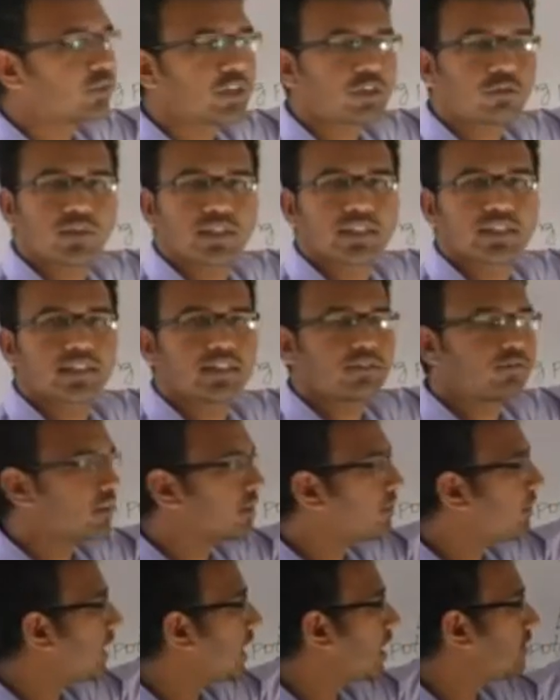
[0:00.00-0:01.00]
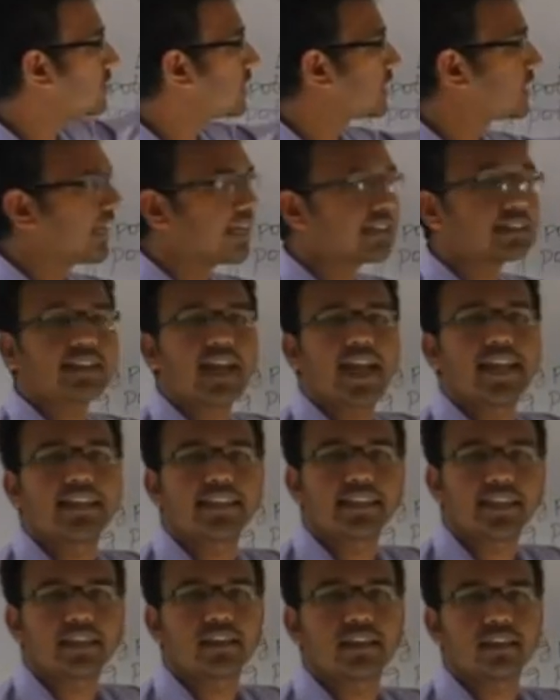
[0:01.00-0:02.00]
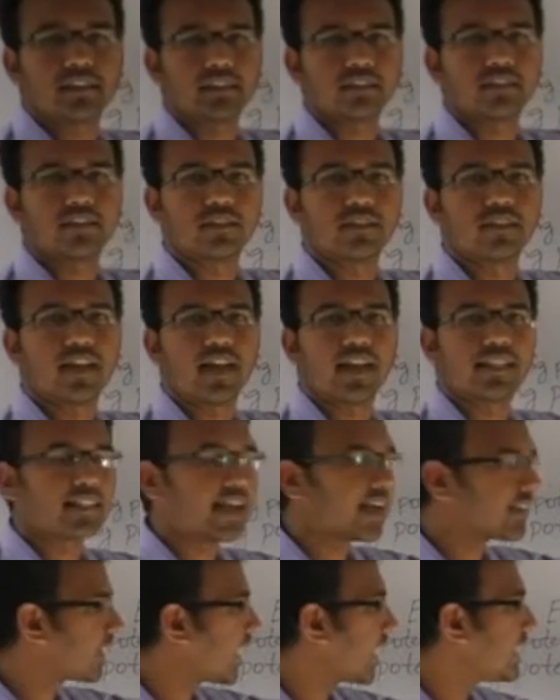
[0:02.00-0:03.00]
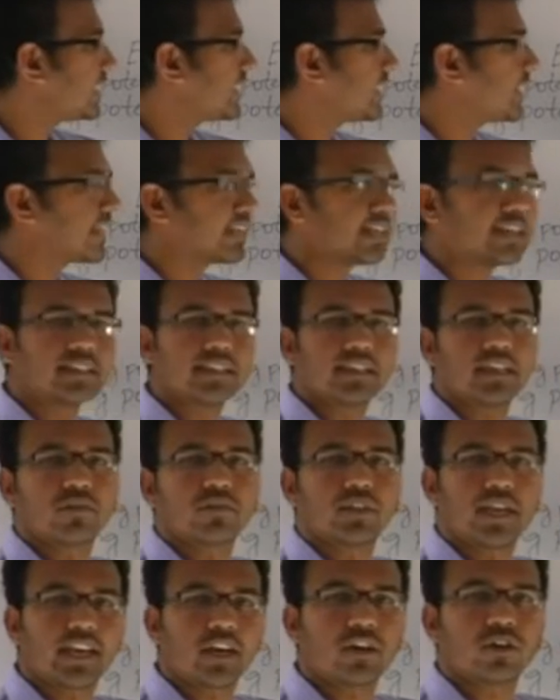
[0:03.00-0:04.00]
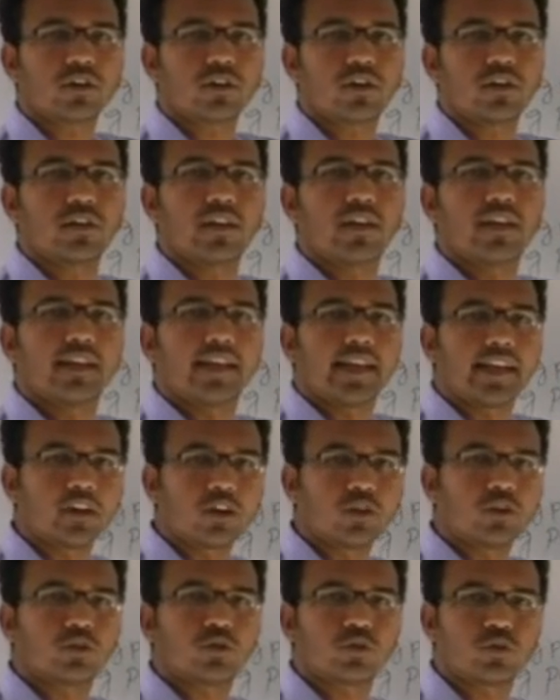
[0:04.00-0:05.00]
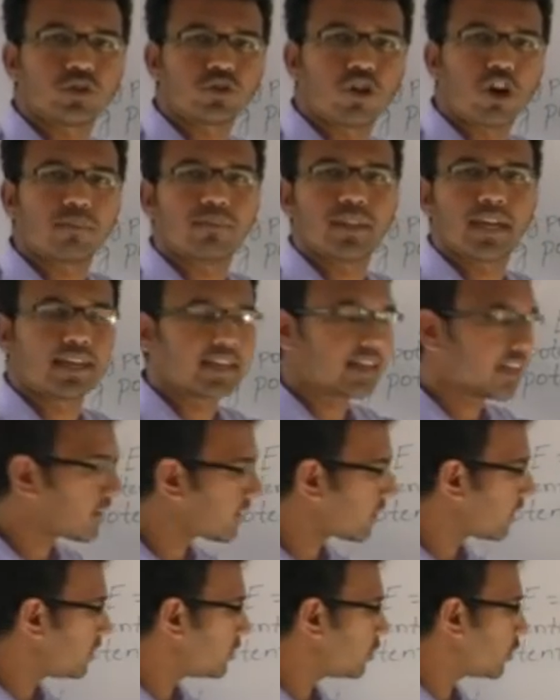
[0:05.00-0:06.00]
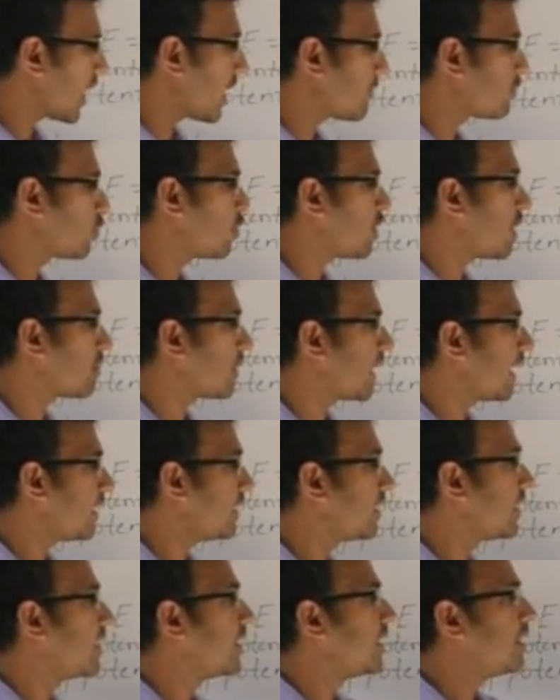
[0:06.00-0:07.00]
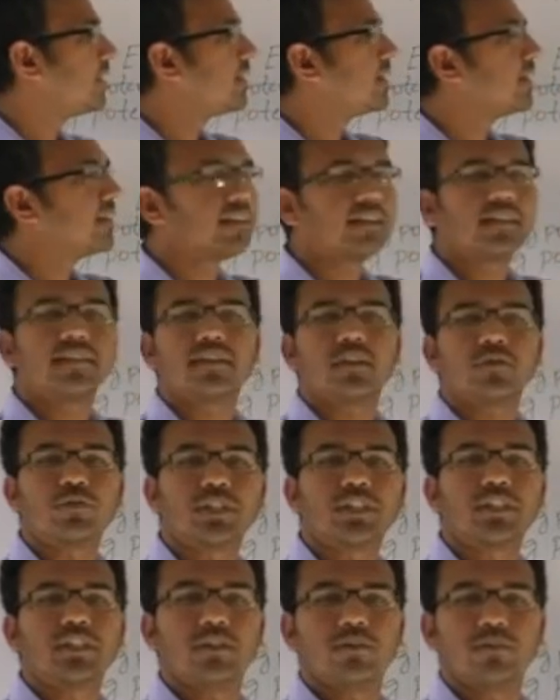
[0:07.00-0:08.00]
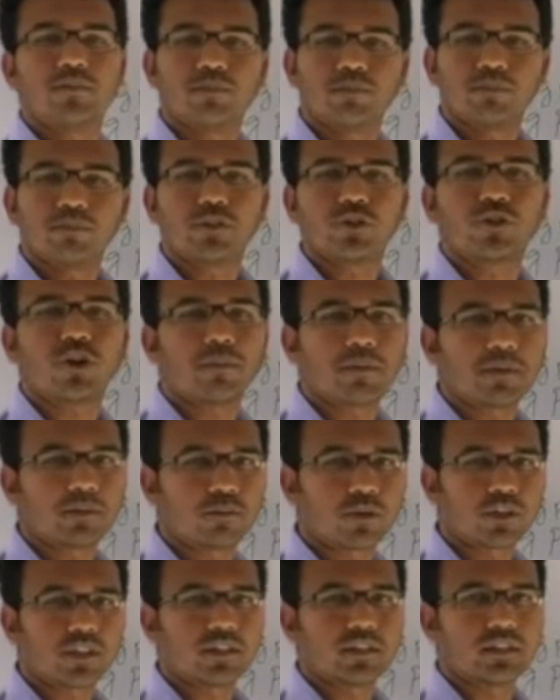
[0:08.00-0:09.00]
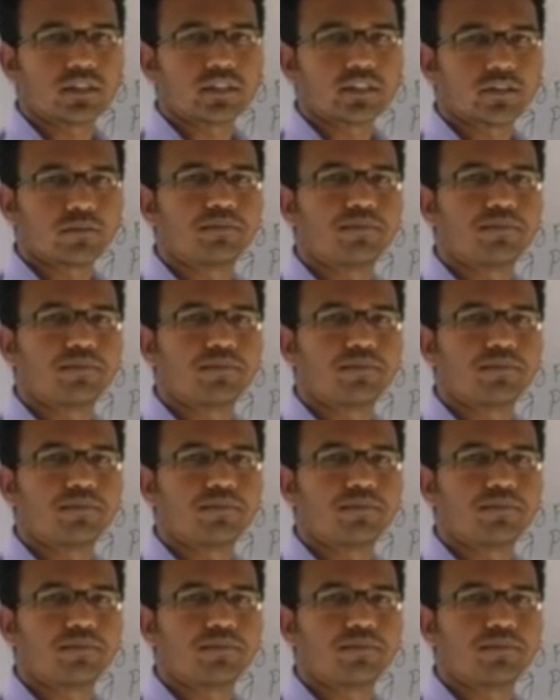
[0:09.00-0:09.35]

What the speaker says: frequency will be converted as kinetic energy, and that kinetic energy of the electron, in order to stop that electron, you have to apply sufficient stopping potential.